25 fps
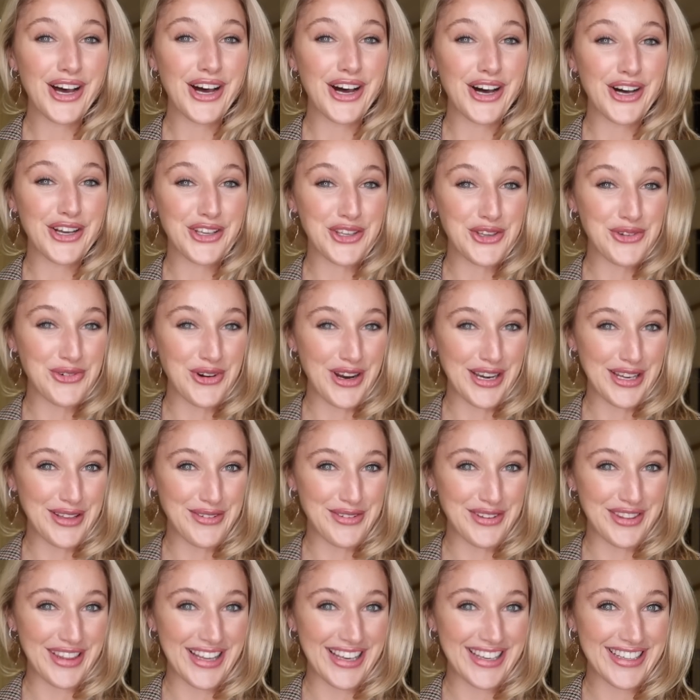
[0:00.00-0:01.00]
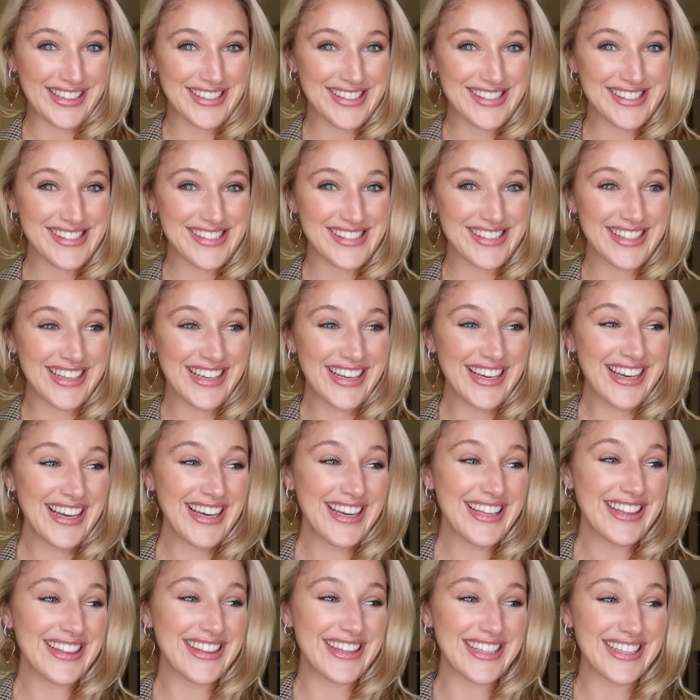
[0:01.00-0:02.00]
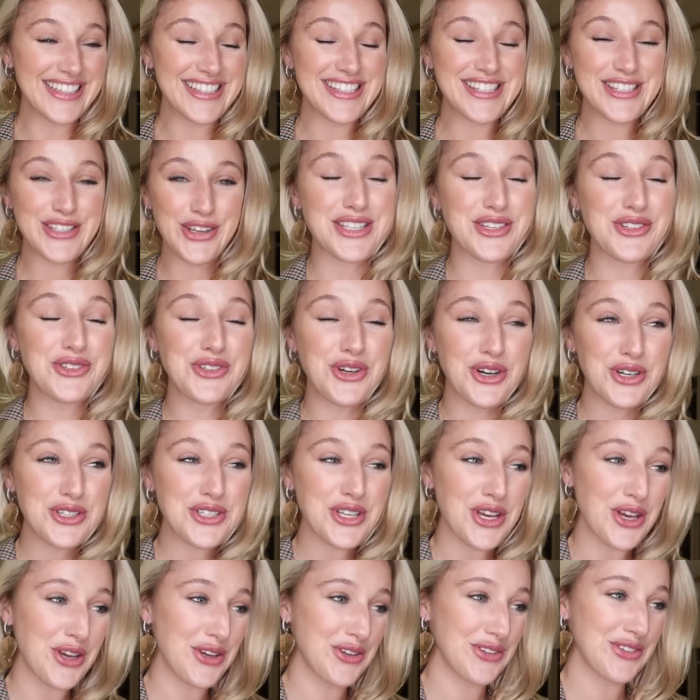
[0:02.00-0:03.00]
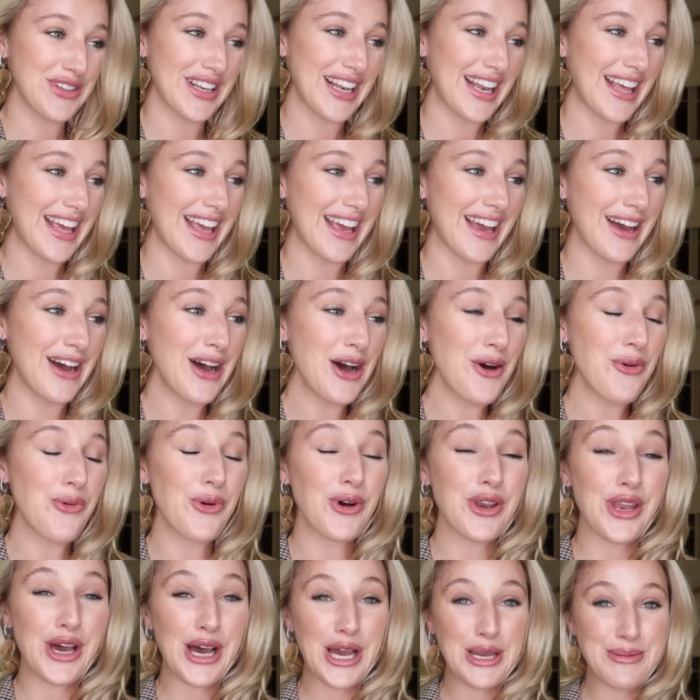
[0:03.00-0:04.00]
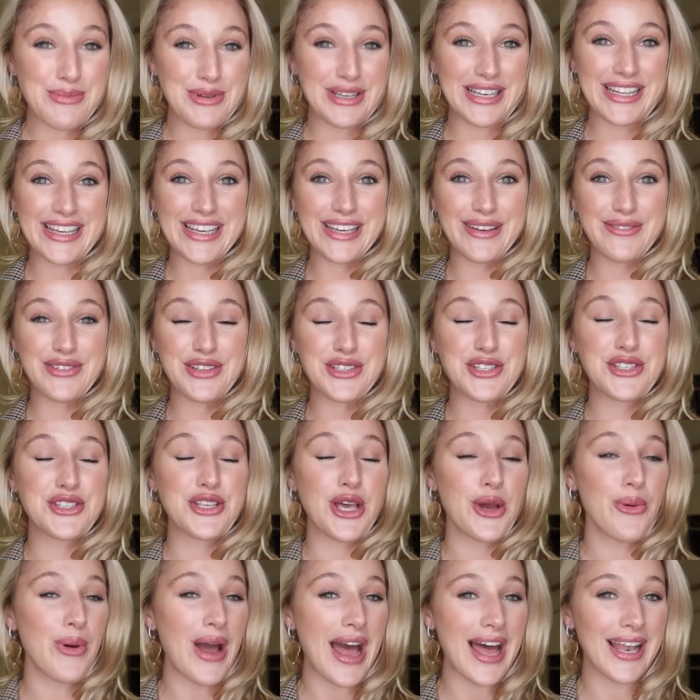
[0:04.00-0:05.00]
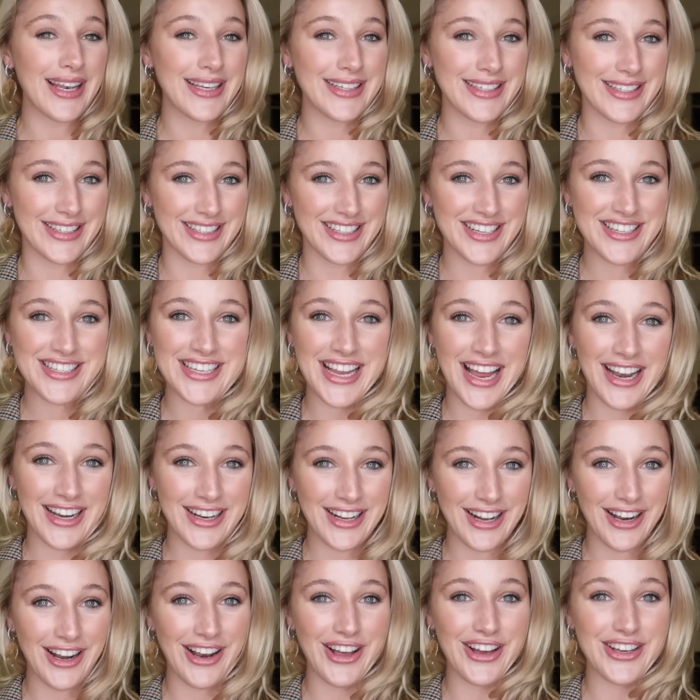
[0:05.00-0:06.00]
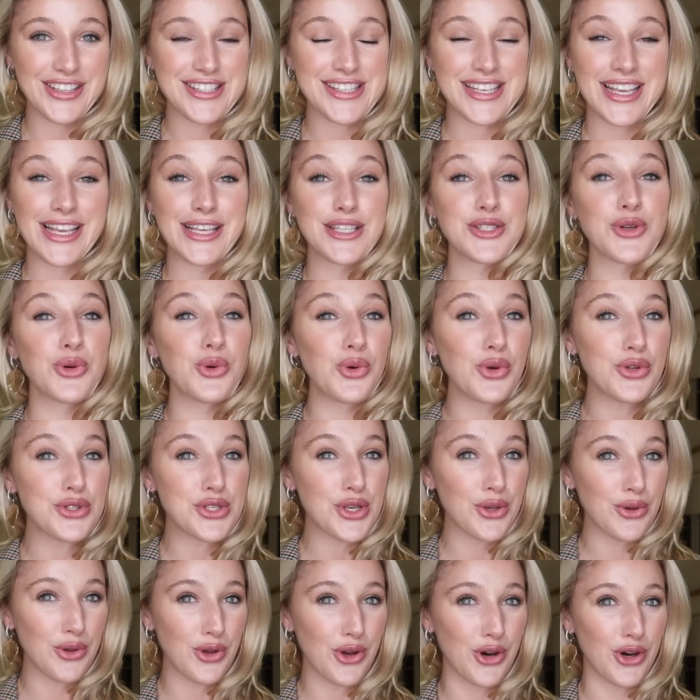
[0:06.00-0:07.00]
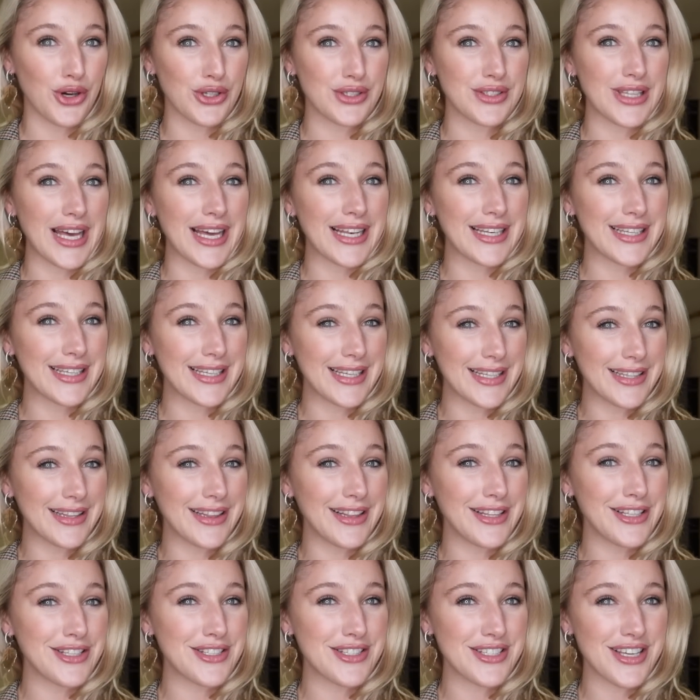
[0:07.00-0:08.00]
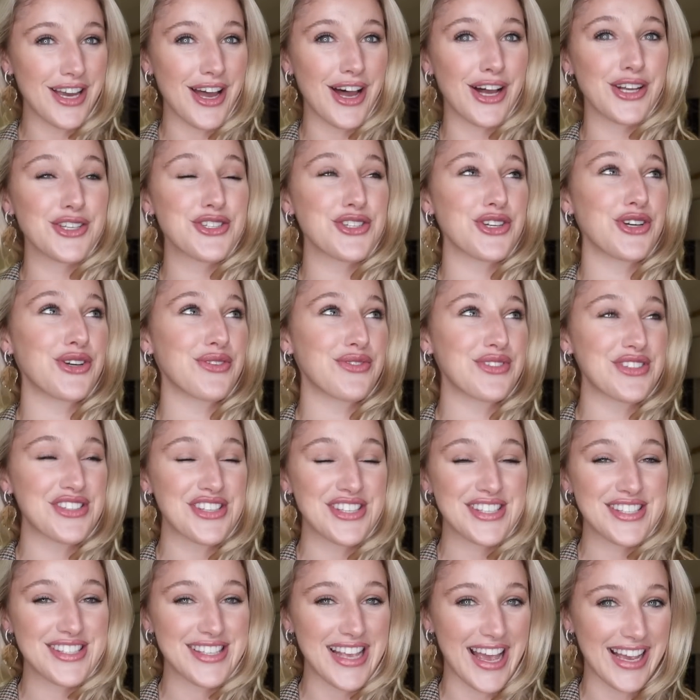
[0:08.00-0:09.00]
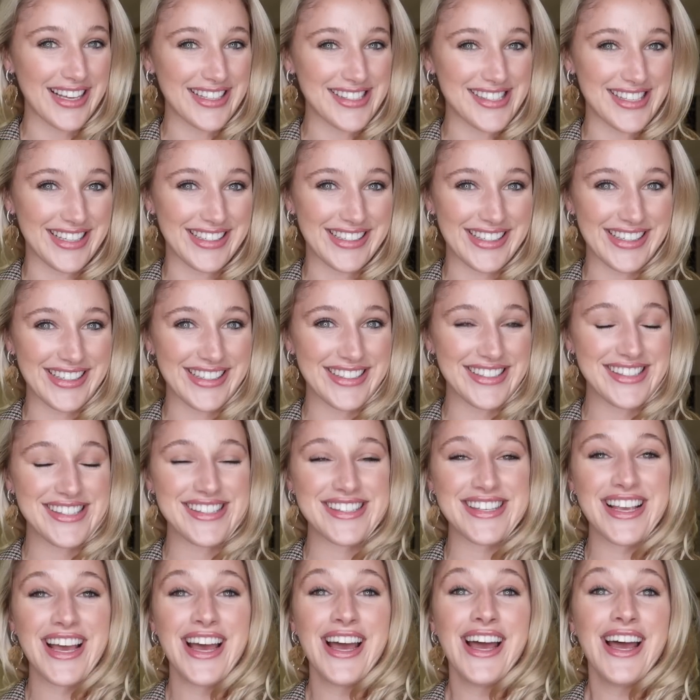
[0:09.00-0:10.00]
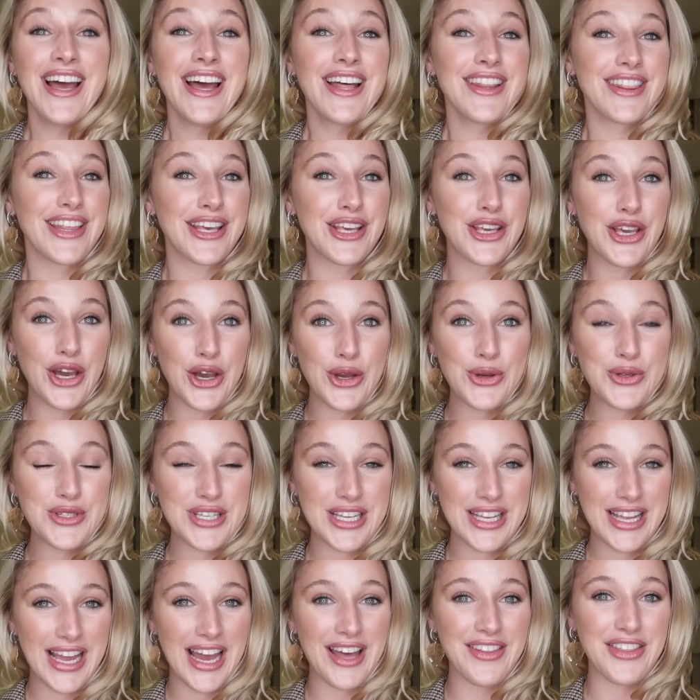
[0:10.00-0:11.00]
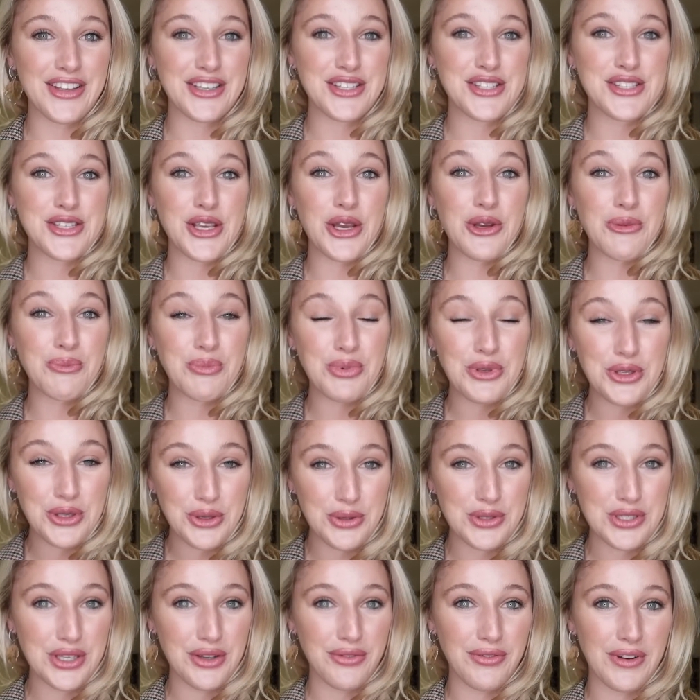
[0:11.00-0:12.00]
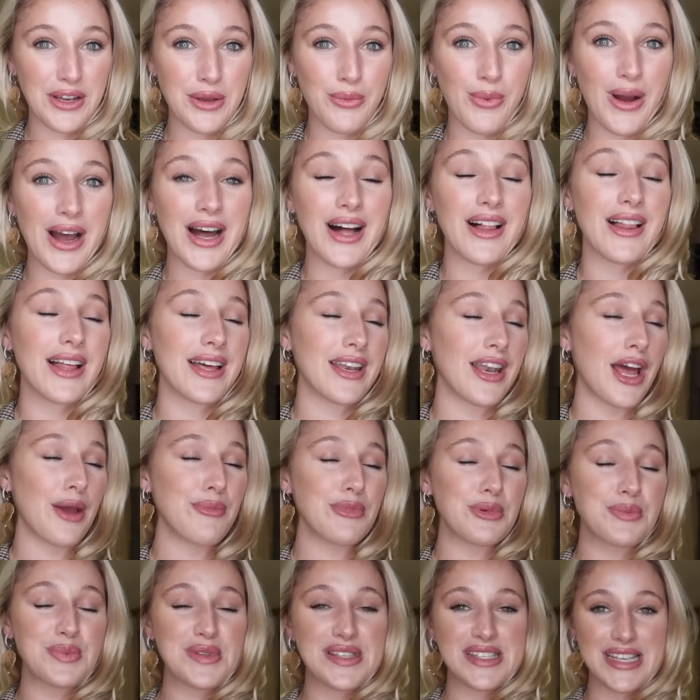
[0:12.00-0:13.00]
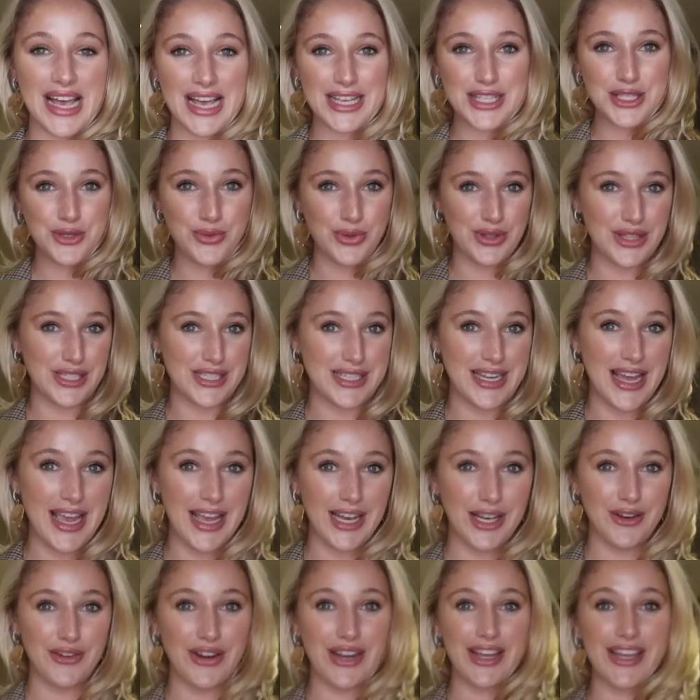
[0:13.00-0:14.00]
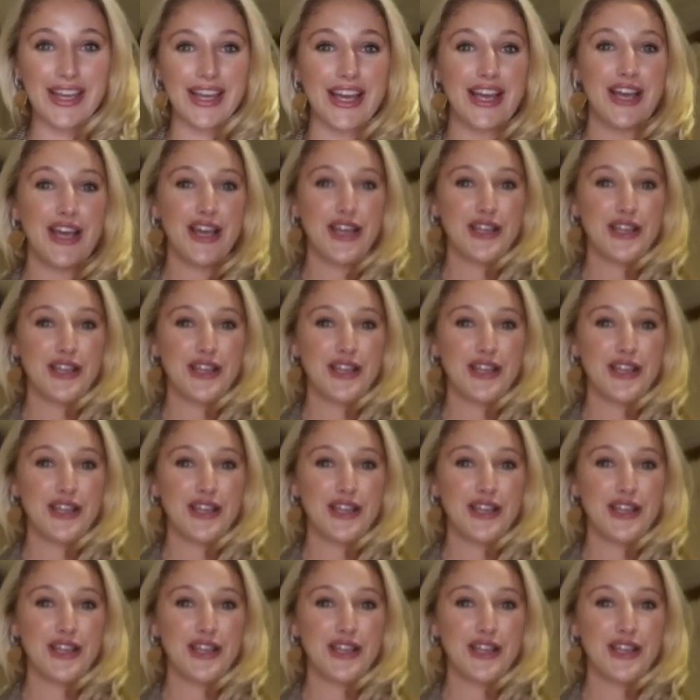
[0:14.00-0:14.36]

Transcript: Are you ready for this? This is not only what I believe so elegant and classy, it's also got that little touch of sexiness. They go together so beautifully well, and I'm obsessed with the tailoring.